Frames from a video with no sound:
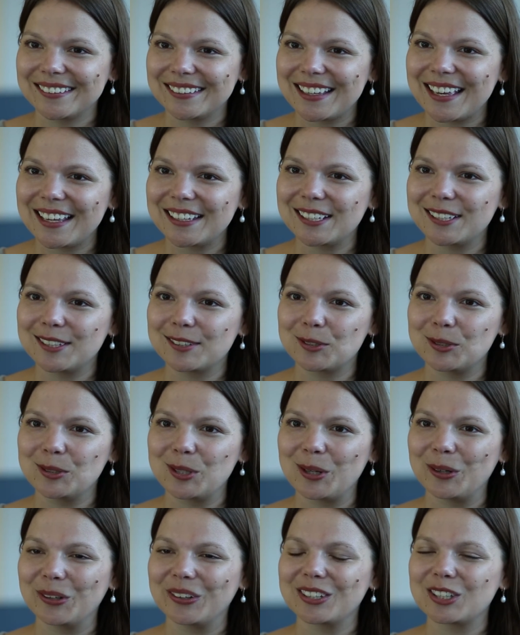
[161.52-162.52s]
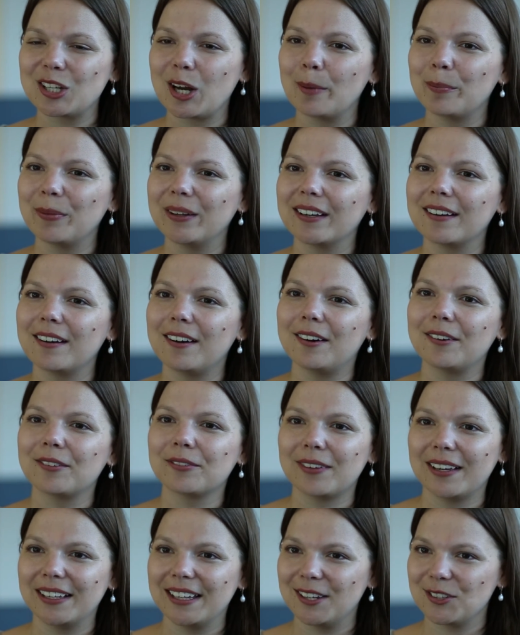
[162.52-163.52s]
getting to know the topic of
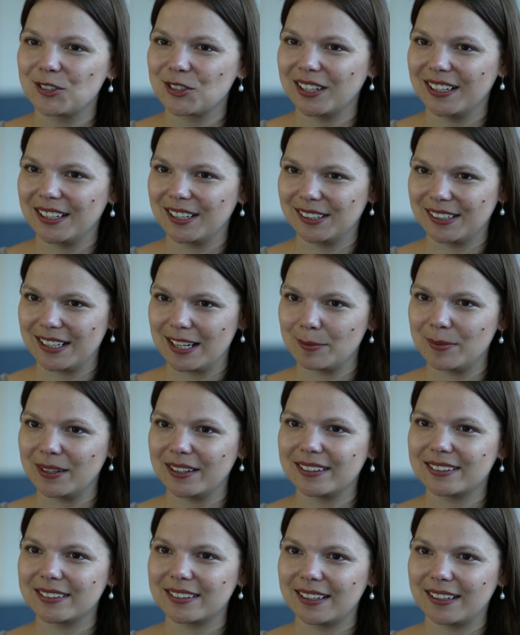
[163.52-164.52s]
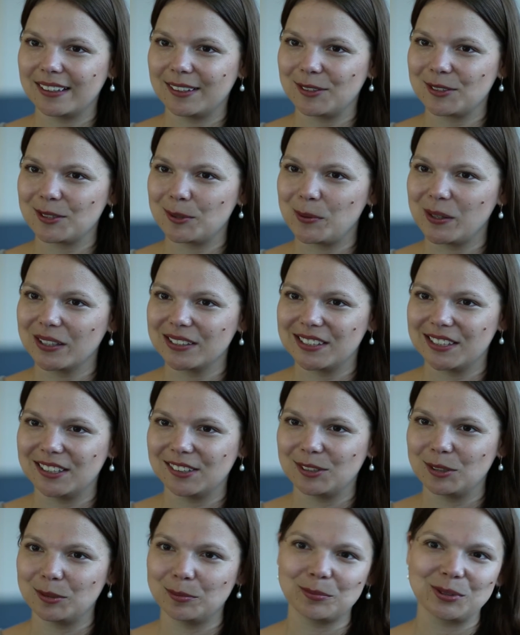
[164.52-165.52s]
financial economics and also wanting
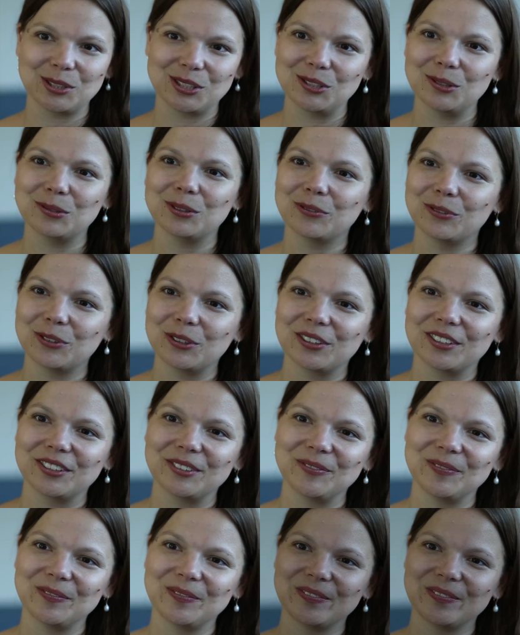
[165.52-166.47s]
to pursue it further.